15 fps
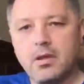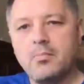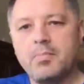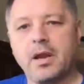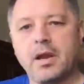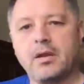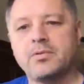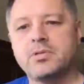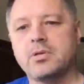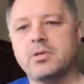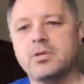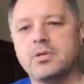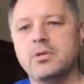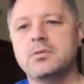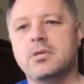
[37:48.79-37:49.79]
pair of
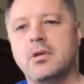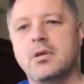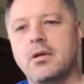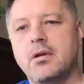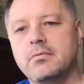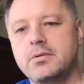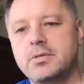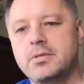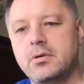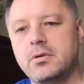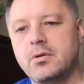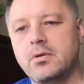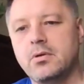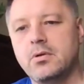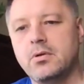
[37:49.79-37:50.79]
shoes here
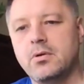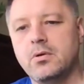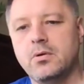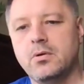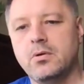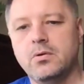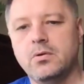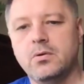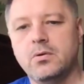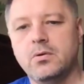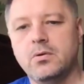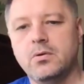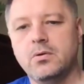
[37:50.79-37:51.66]
to